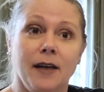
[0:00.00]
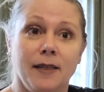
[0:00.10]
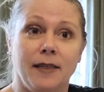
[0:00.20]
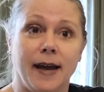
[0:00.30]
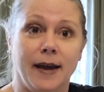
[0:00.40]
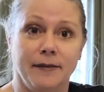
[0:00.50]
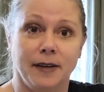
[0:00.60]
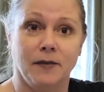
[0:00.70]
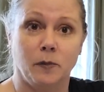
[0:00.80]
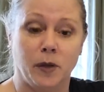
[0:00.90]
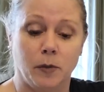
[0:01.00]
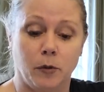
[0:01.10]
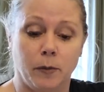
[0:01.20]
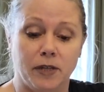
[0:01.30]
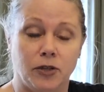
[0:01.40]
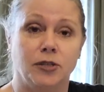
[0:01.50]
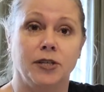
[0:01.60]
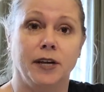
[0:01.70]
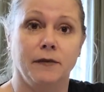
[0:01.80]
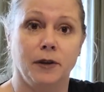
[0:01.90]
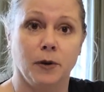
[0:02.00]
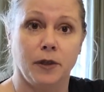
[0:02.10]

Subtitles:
they have given me the permission to give you a